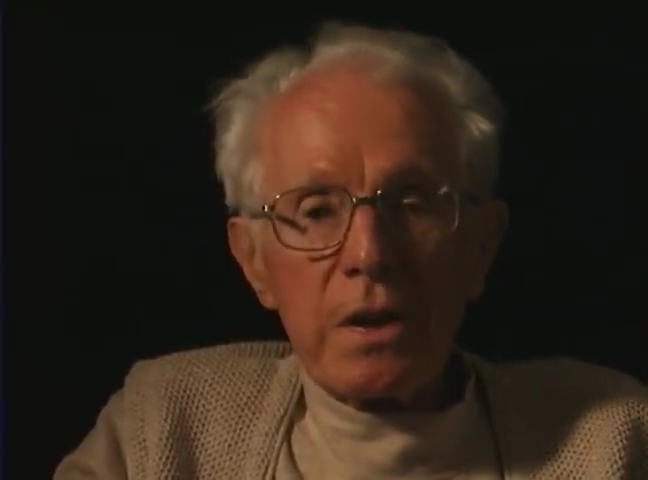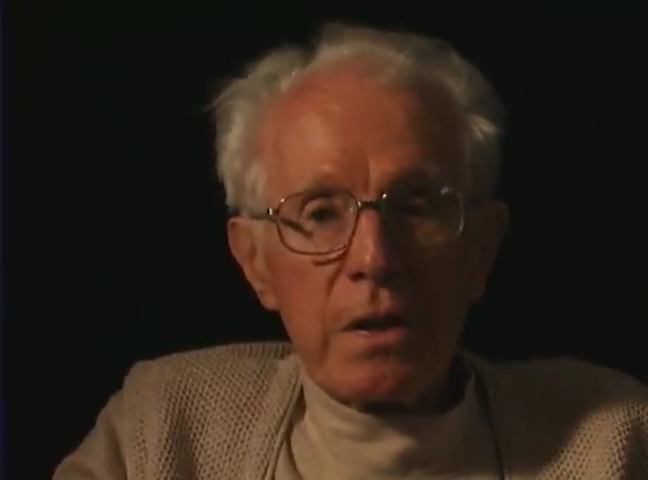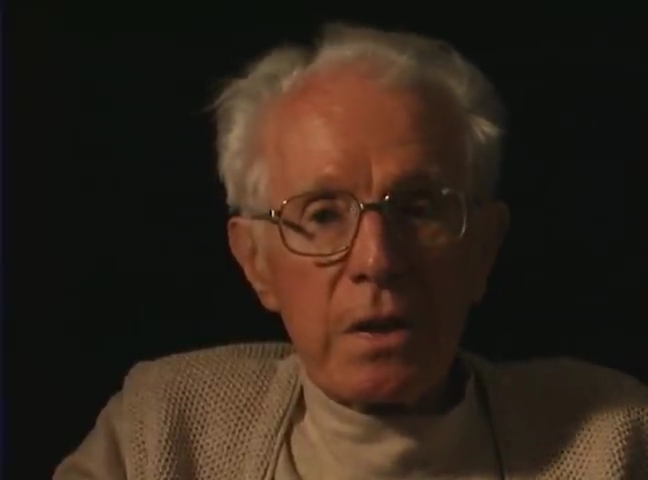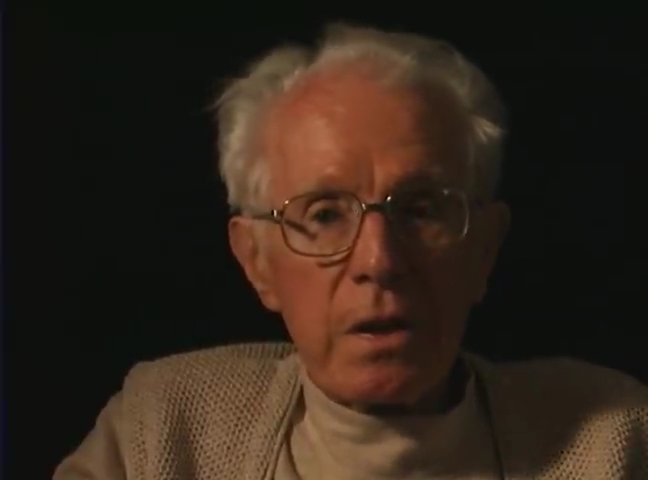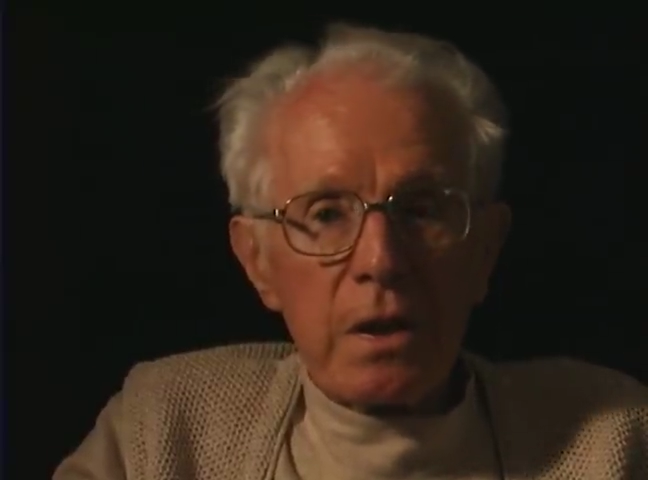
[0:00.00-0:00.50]

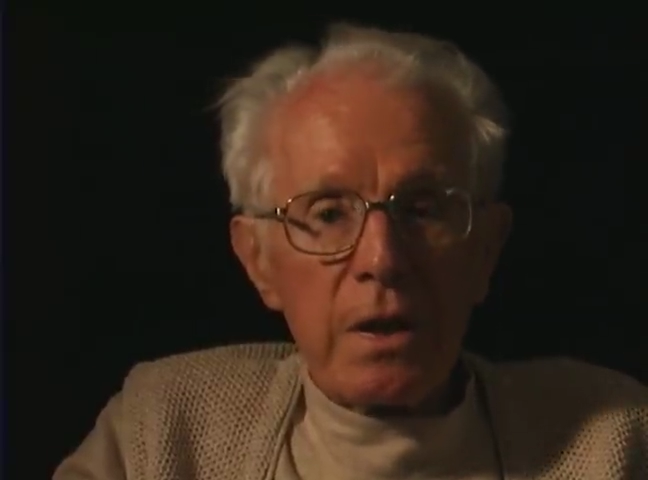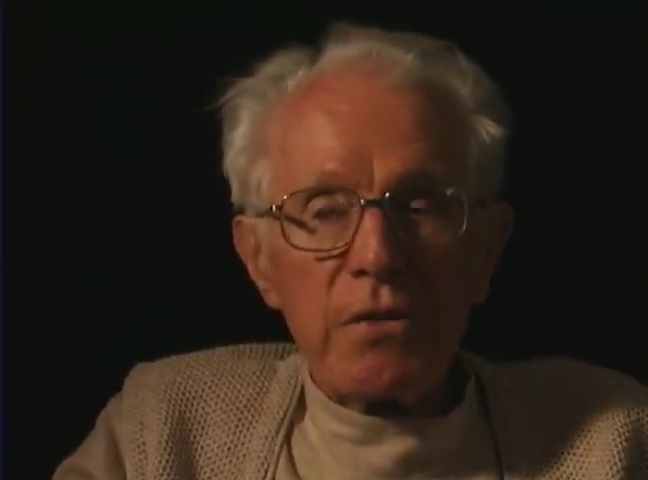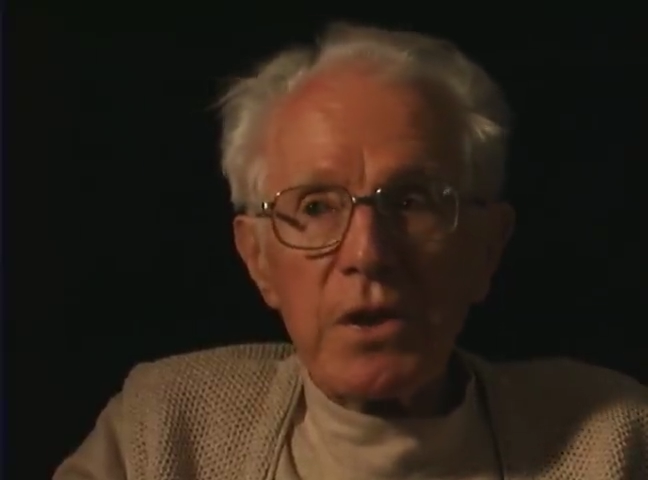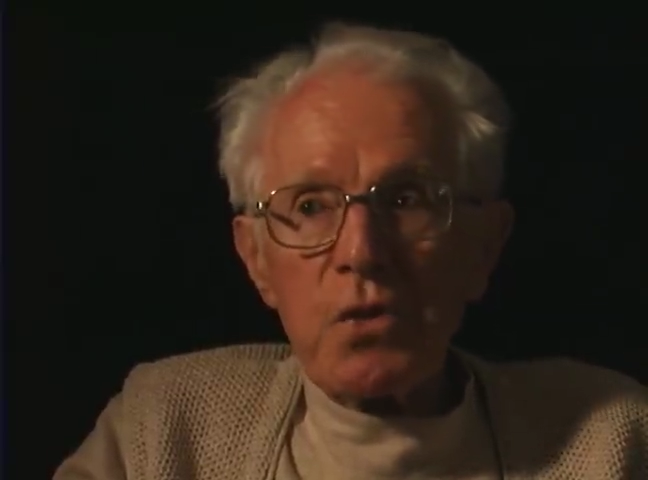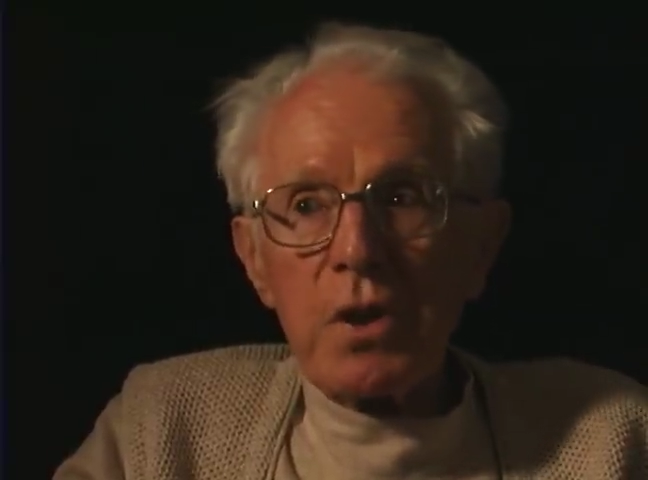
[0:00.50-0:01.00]
and
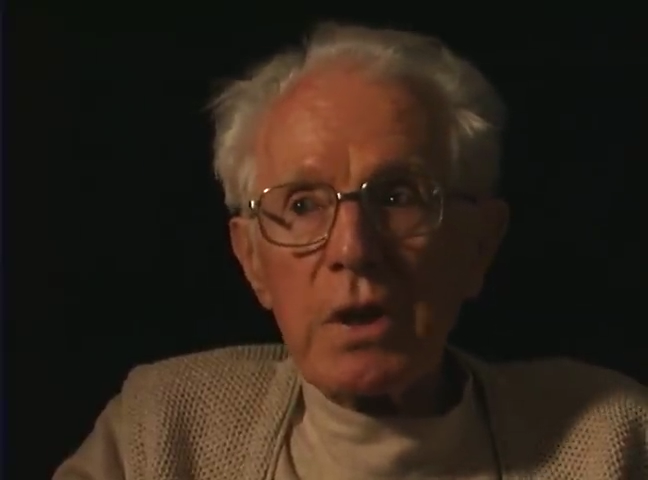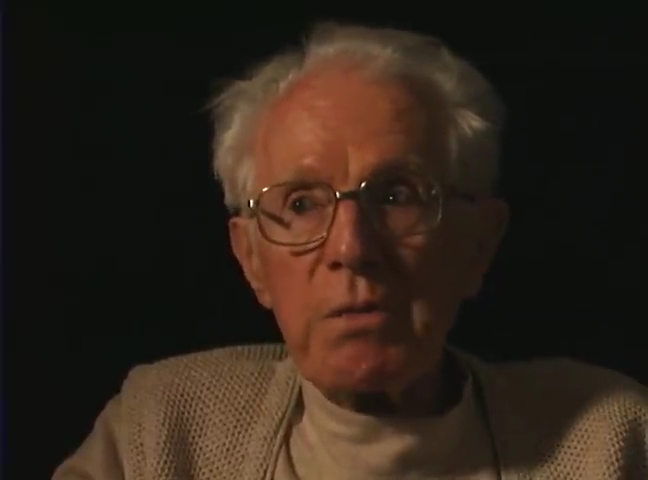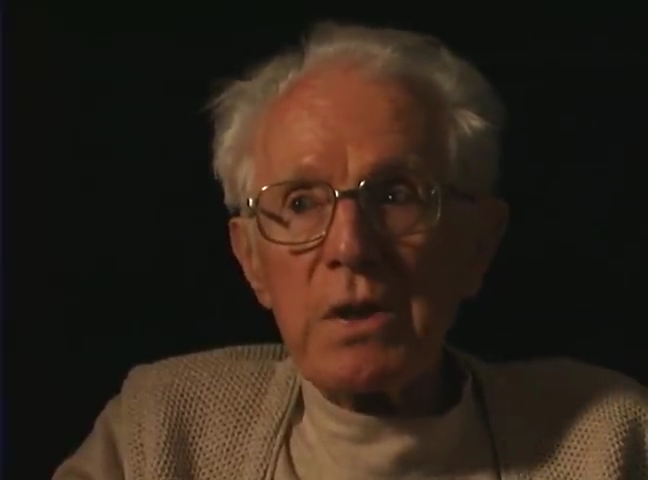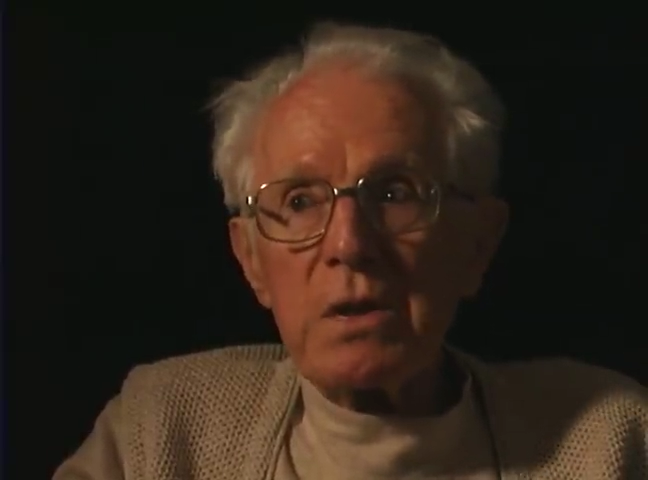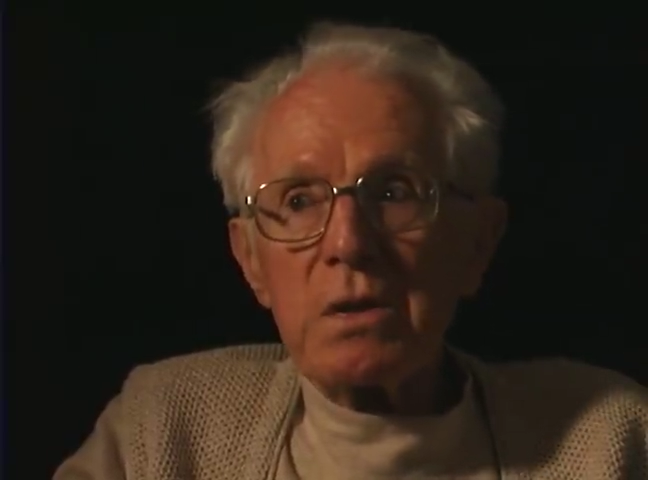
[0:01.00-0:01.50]
left the train to
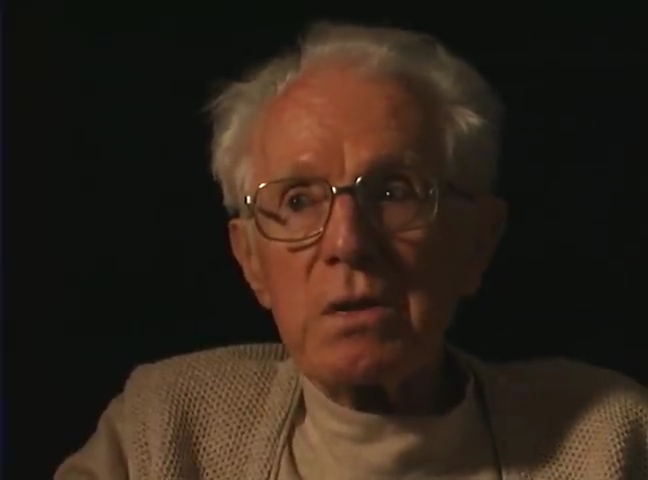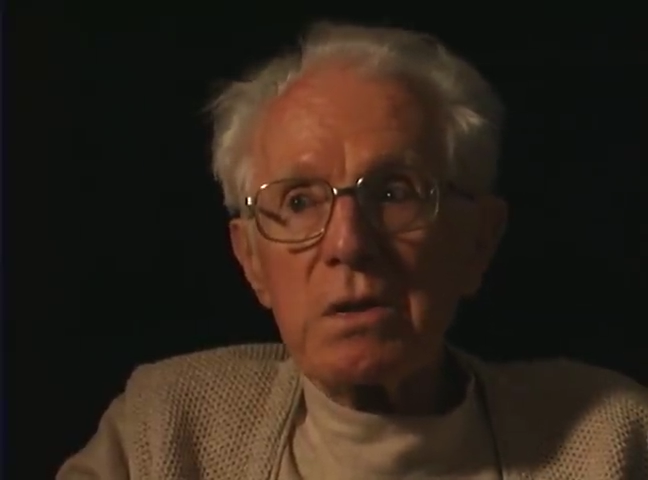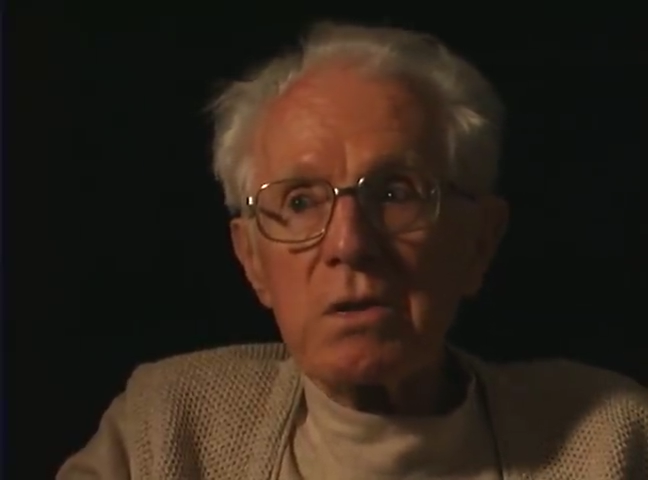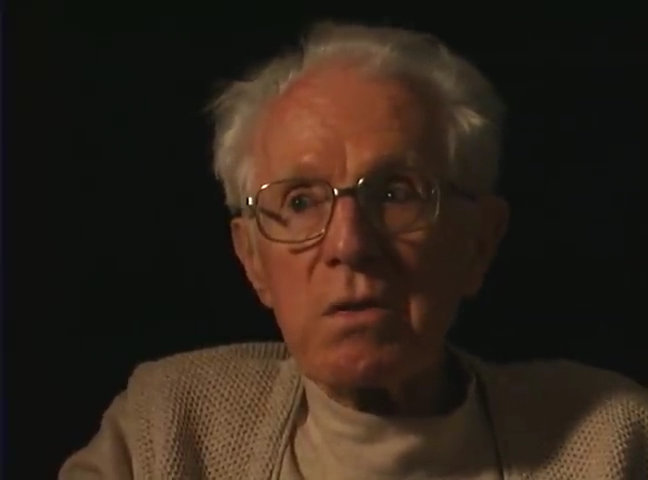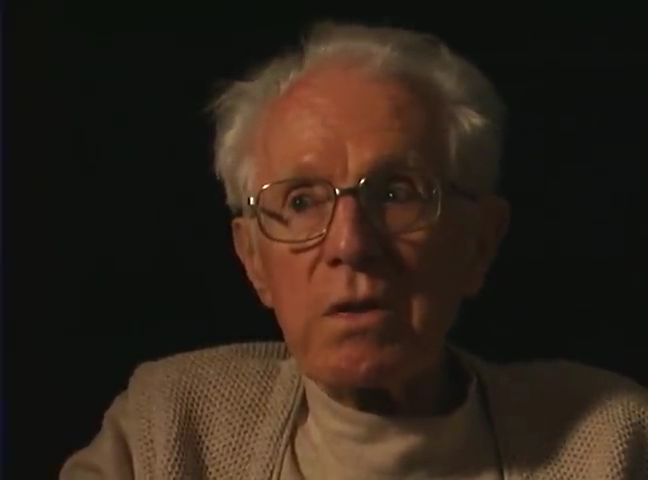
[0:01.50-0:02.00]
be
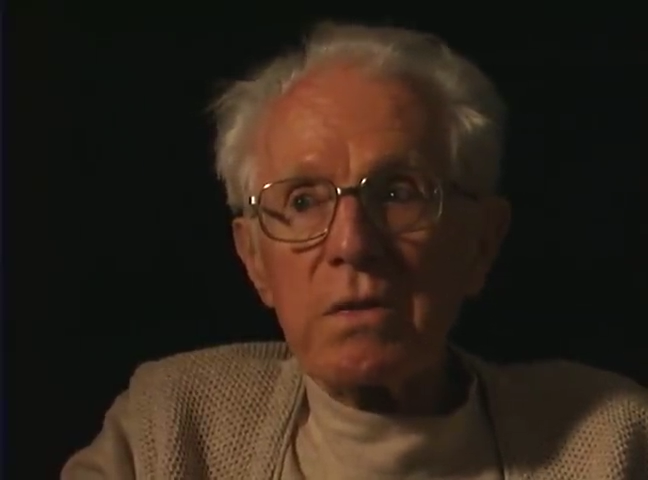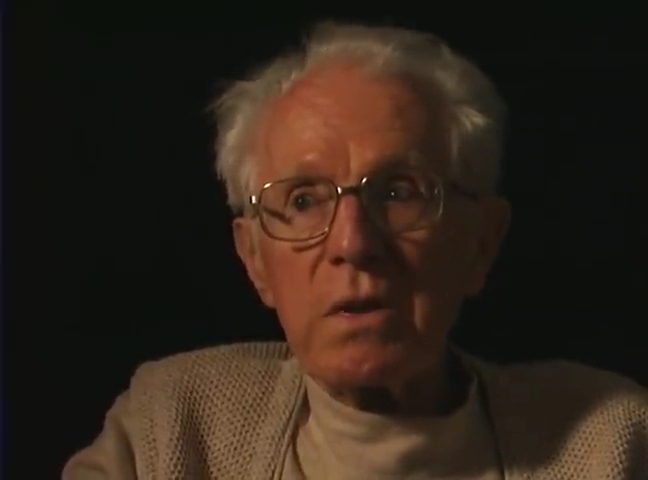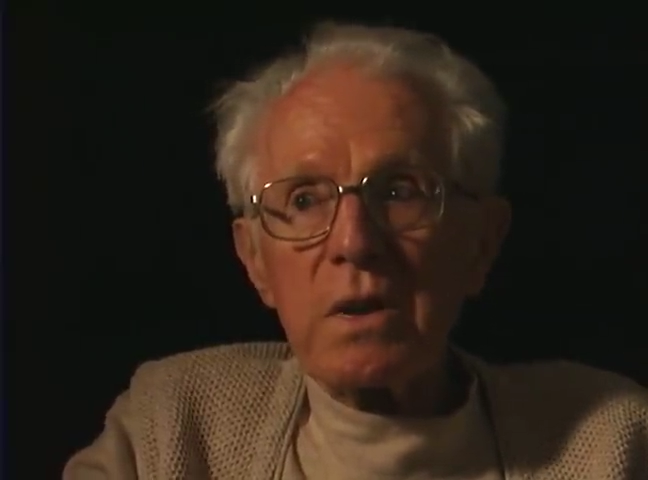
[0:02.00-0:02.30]
strafed.